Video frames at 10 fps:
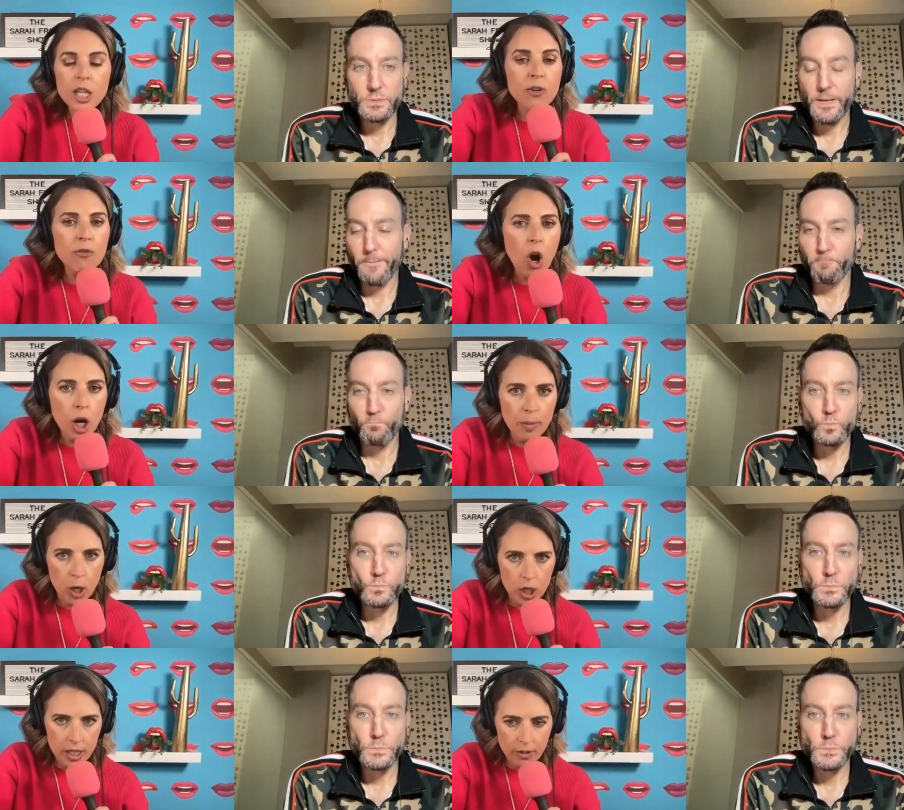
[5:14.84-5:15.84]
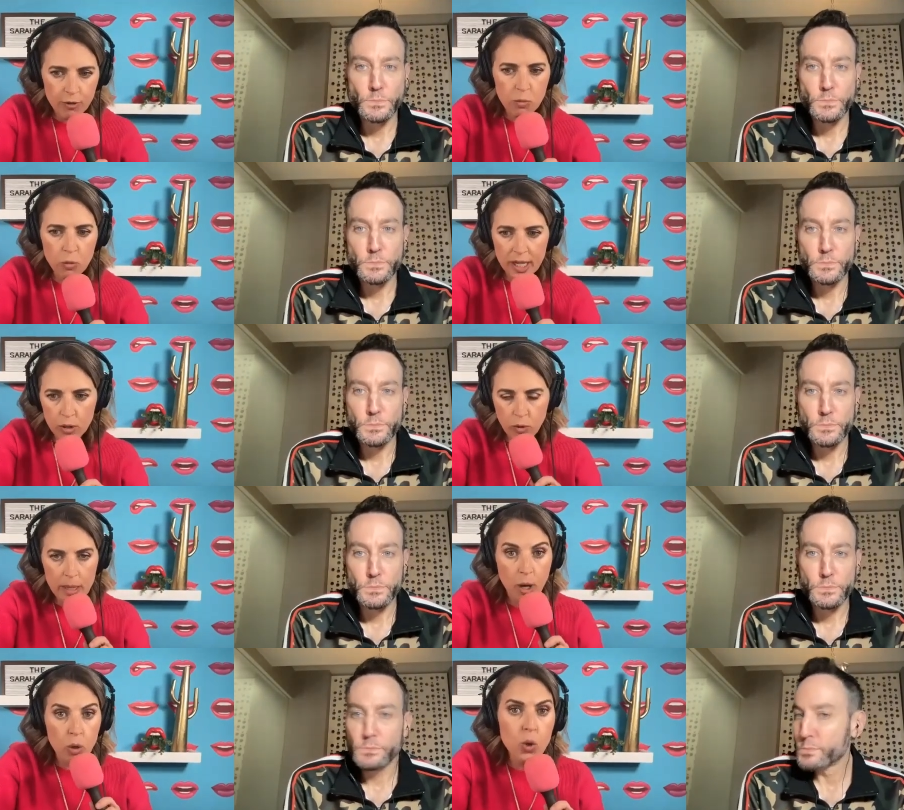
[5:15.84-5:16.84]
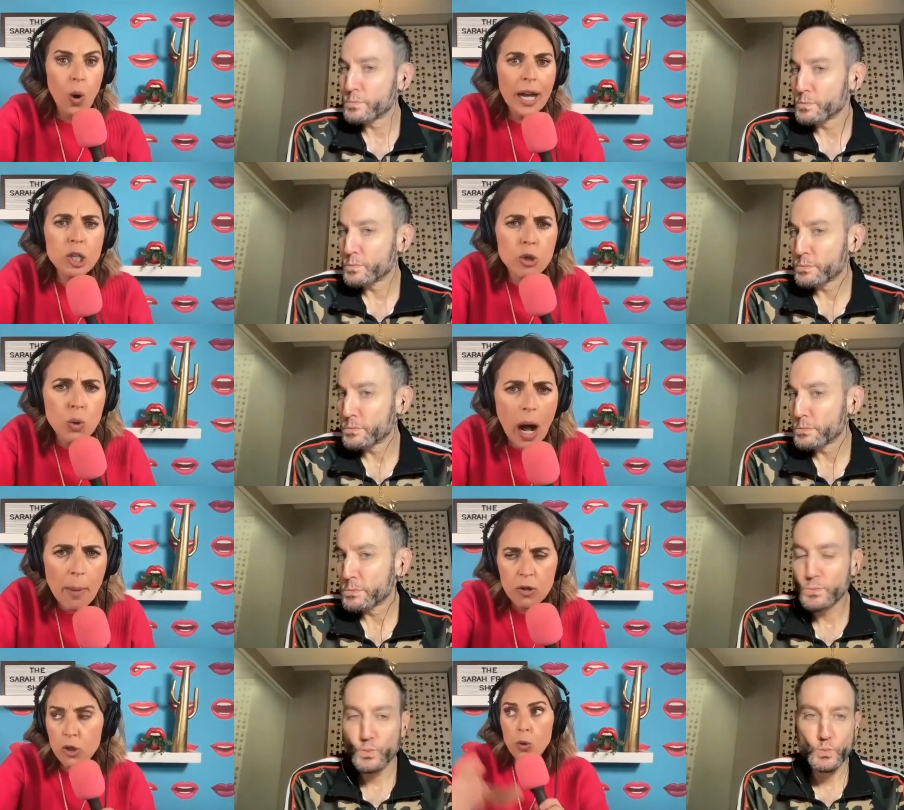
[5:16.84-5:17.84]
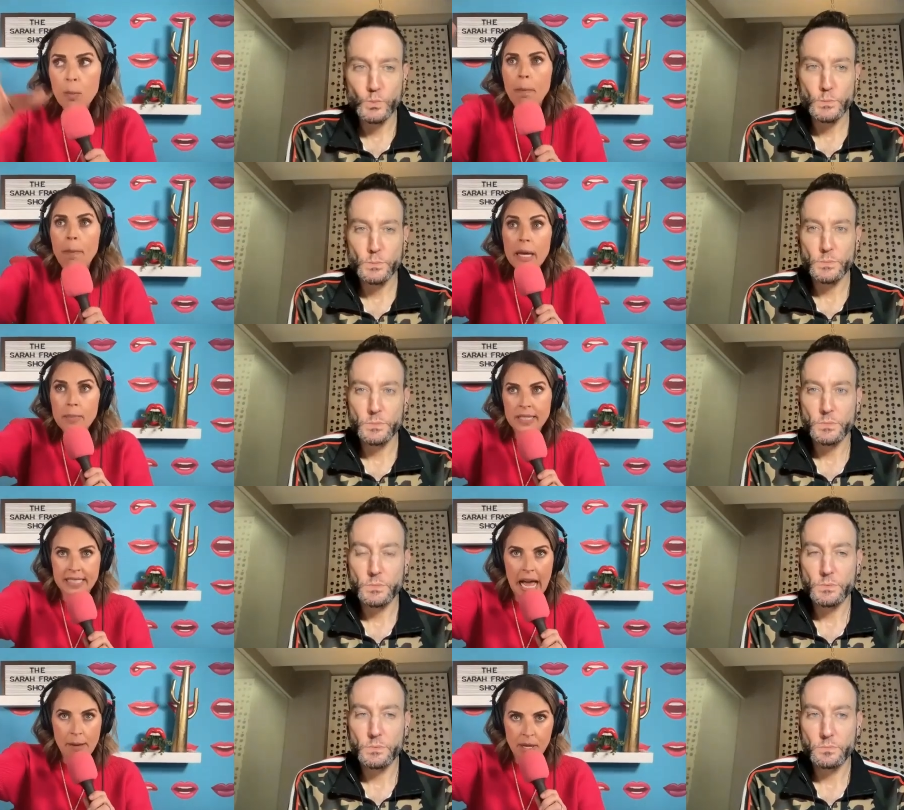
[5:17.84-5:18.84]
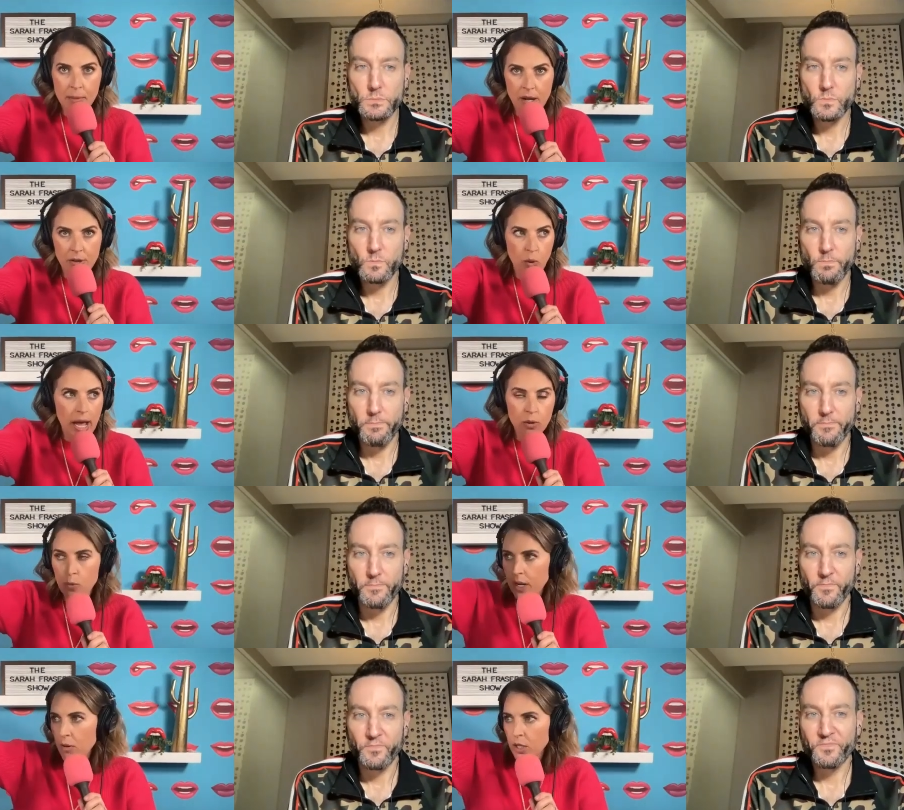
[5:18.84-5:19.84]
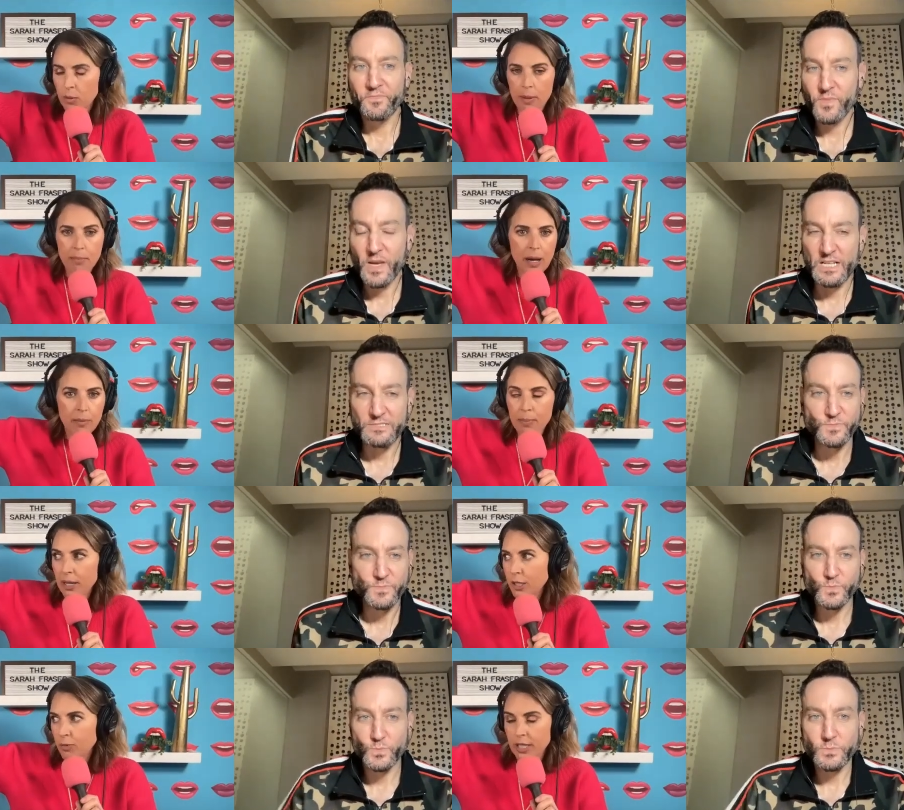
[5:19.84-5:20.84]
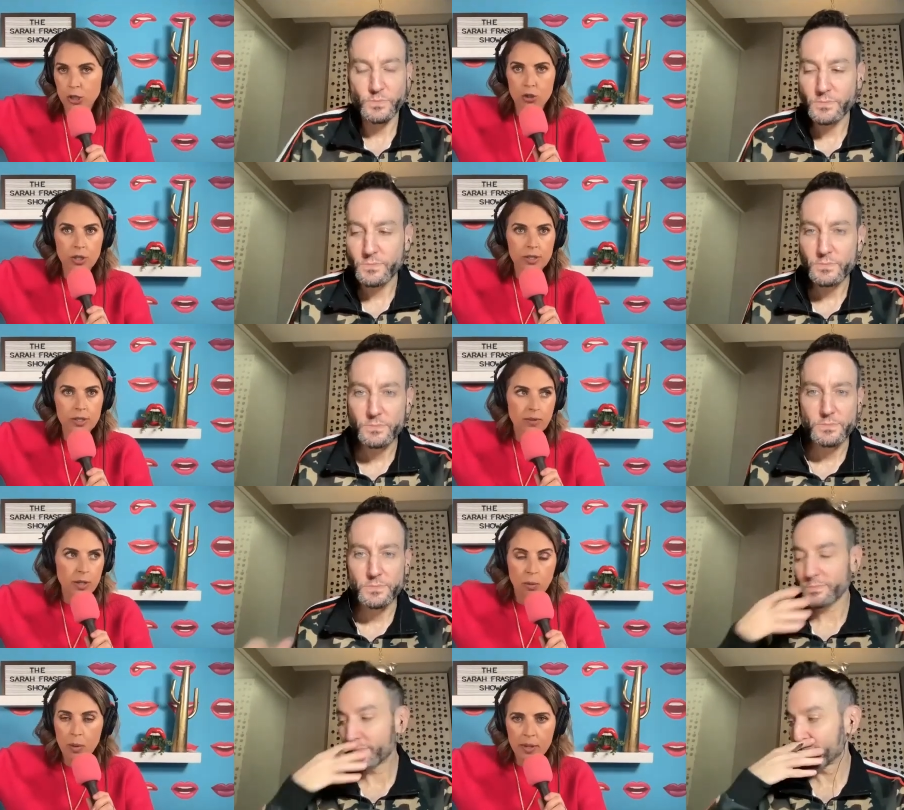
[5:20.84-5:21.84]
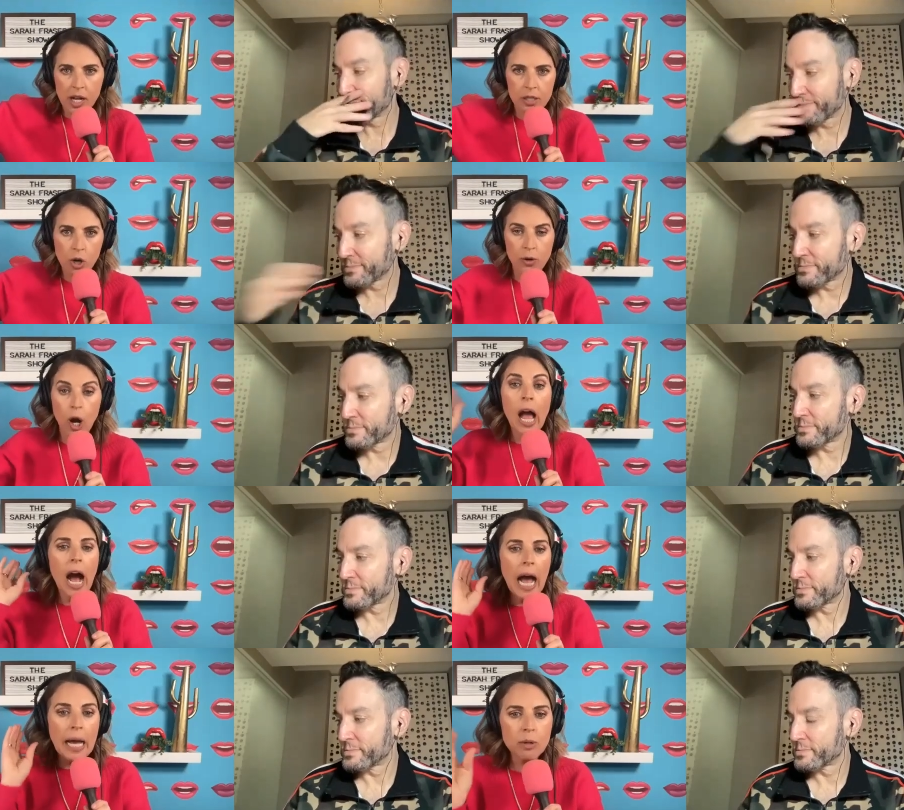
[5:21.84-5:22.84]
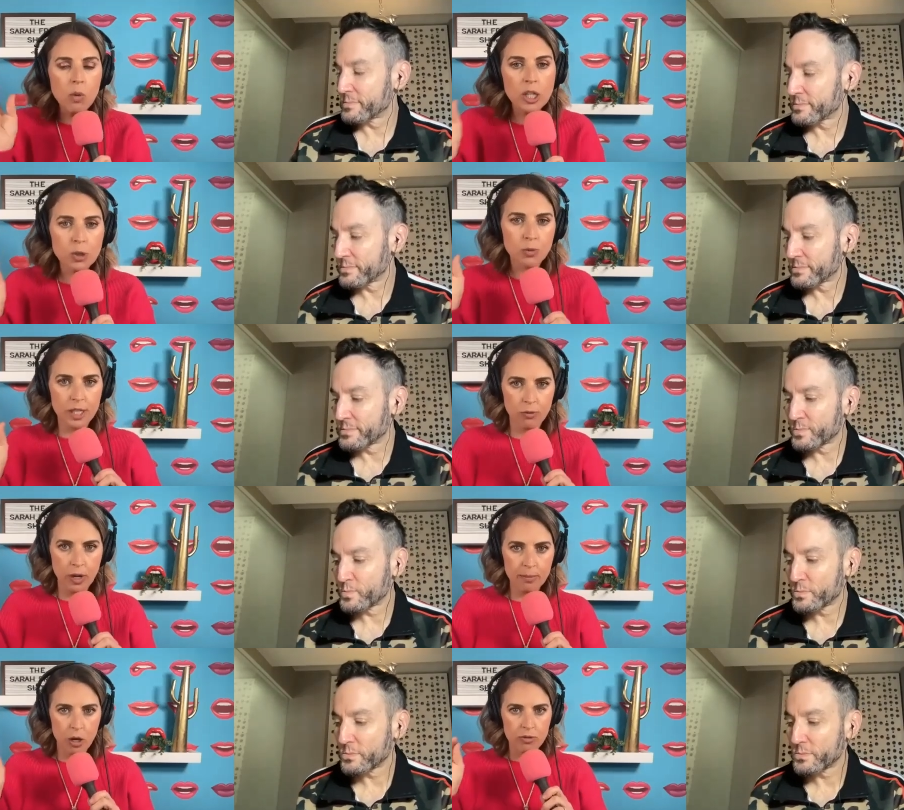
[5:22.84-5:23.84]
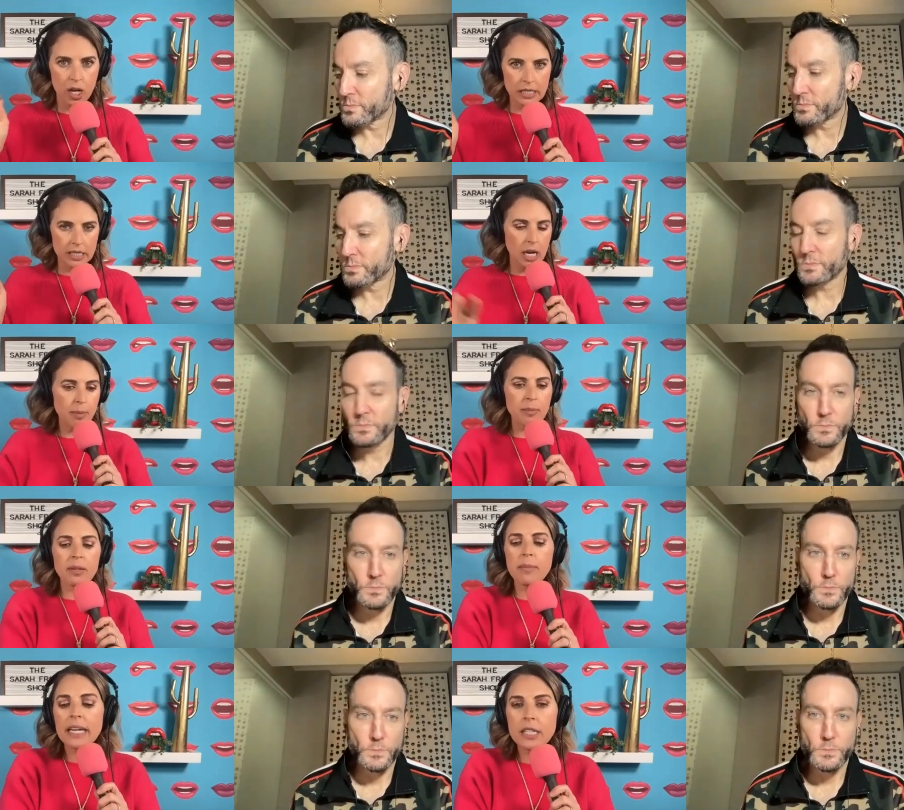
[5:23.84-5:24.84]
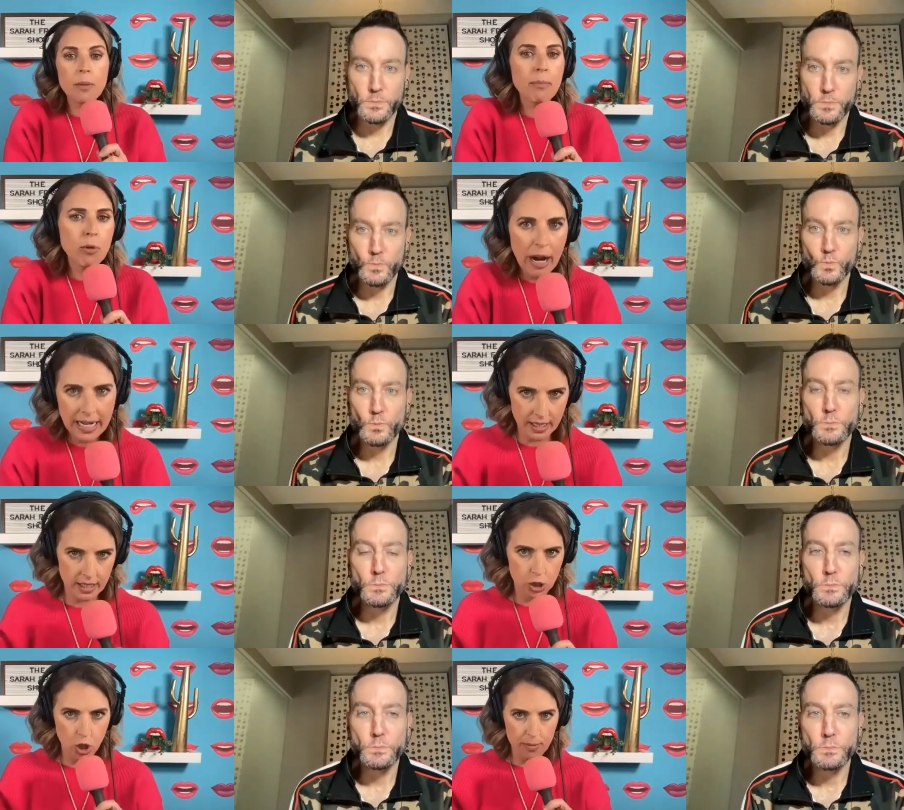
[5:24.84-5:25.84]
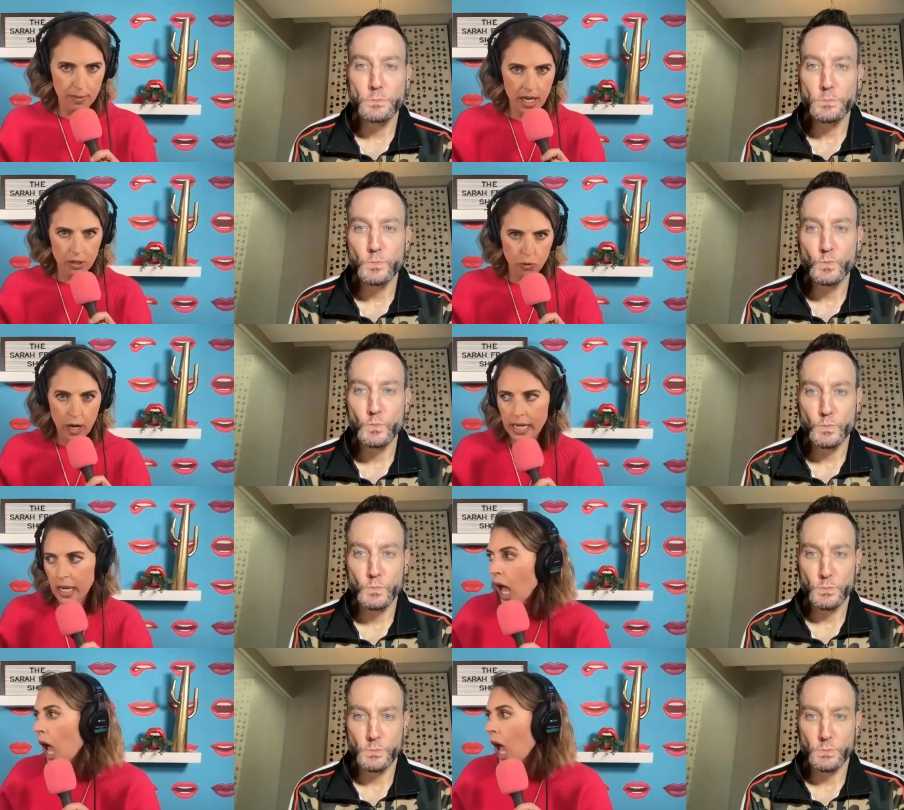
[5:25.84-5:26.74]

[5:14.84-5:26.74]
Speaker 1: LeVar Burton from Reading Rainbow, who I grew up with, who babysat me, by the way. When I, you know, my mom, my parents would like turn on the TV, they were probably hungover. I would watch Reading Rainbow nonstop. I mean, the man practically taught me how to write.